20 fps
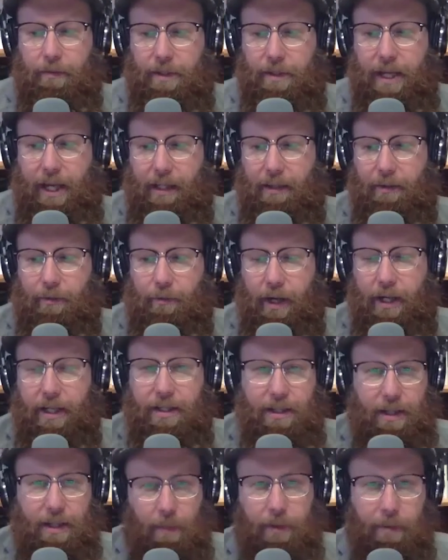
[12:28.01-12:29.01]
take the
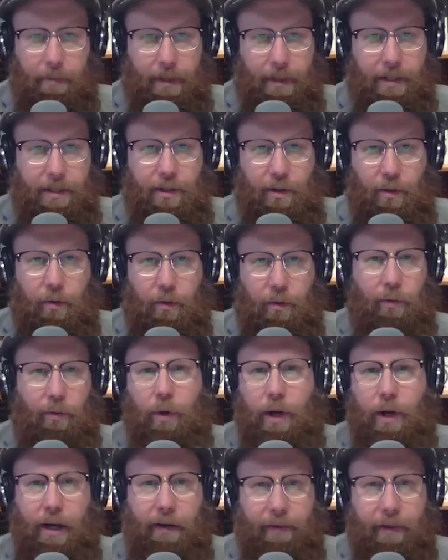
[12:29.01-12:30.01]
right supplements, or
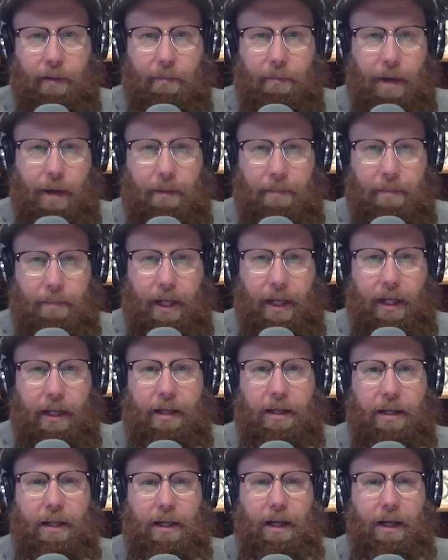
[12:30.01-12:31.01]
whatever it might be.